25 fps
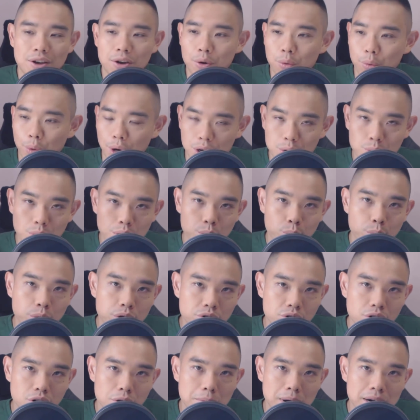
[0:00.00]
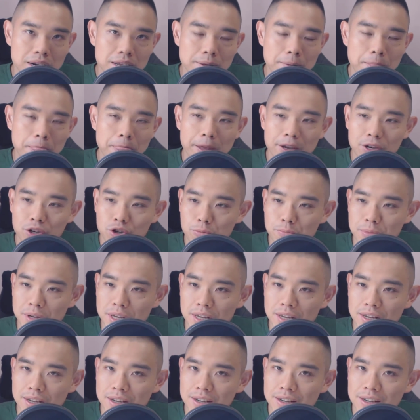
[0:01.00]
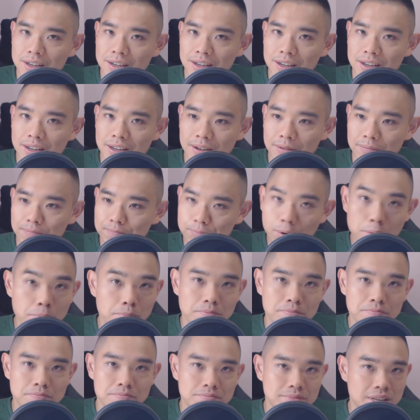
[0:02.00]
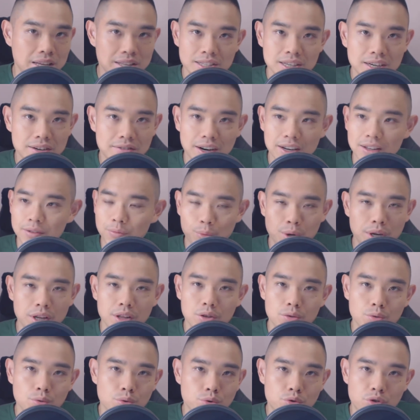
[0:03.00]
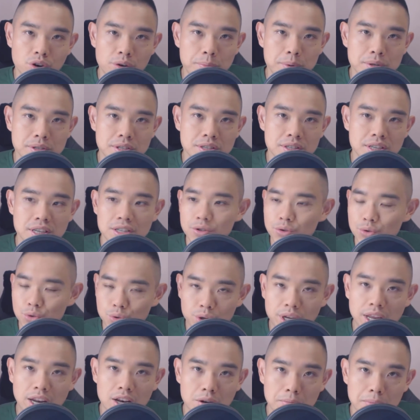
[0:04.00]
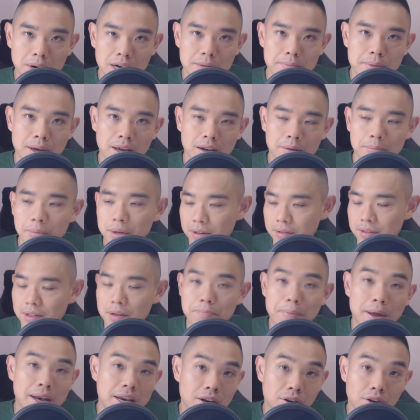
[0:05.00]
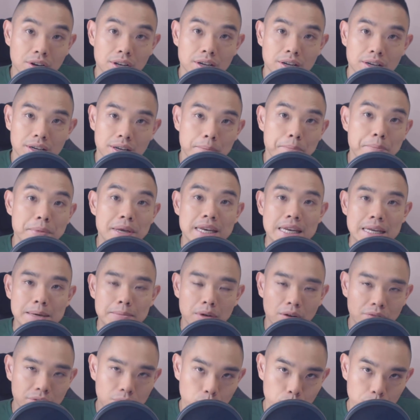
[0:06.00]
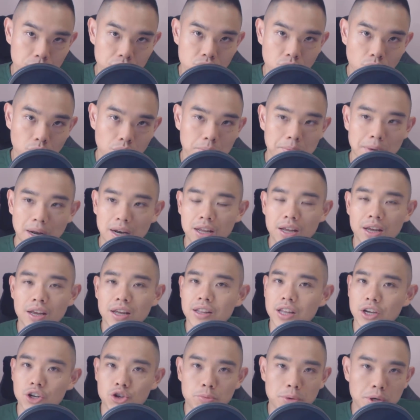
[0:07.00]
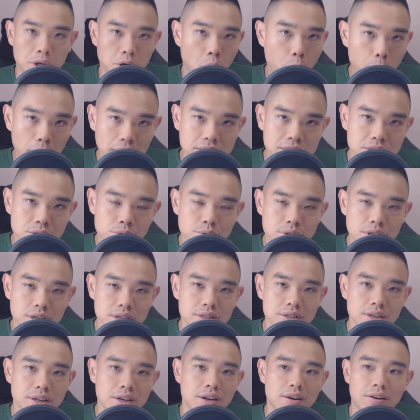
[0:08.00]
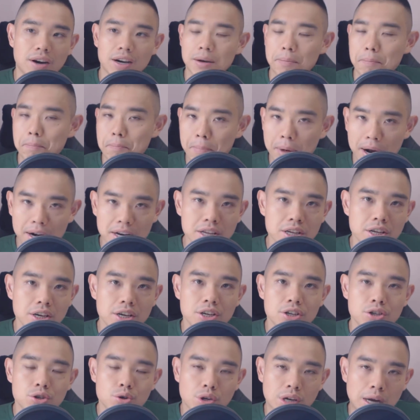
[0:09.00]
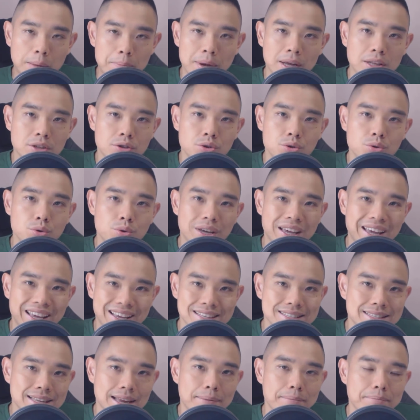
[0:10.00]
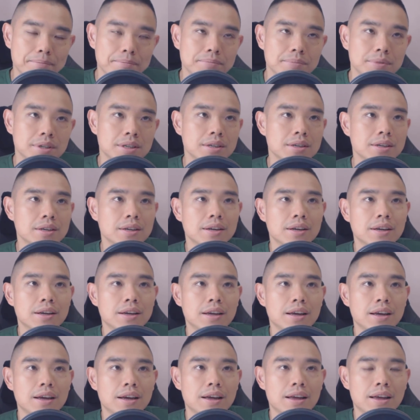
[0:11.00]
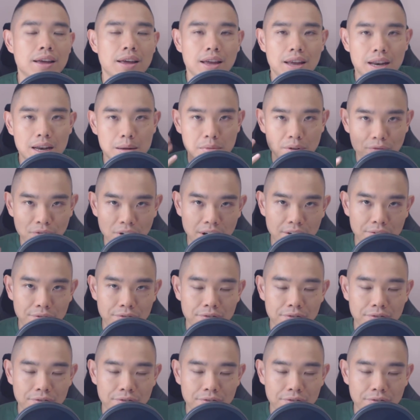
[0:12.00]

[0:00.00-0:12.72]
you want to withdraw your money, it should be, boom, that's it, right? Within 2 to 3 business days, you should get your money back. I mean, depending on the medium of the withdrawal, but there should be no excuses, right? The money should come back to you ASAP. Number 5,